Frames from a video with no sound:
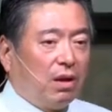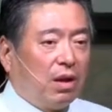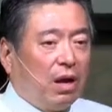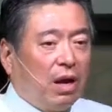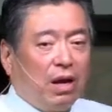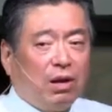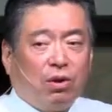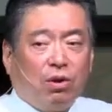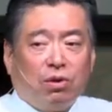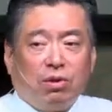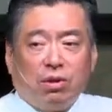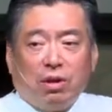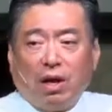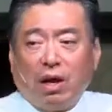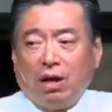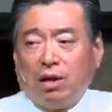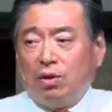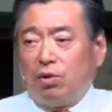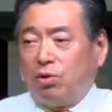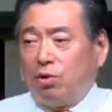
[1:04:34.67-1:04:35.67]
I don't,
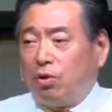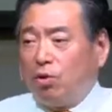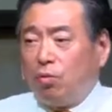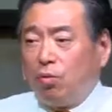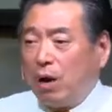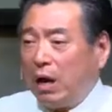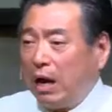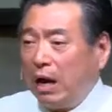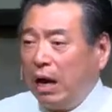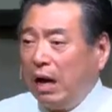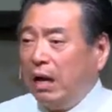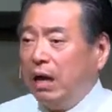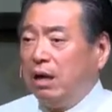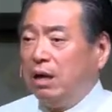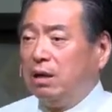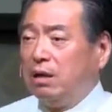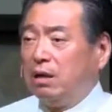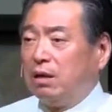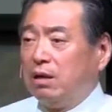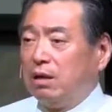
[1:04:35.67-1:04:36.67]
I don't know
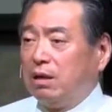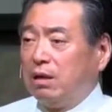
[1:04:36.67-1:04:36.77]
why.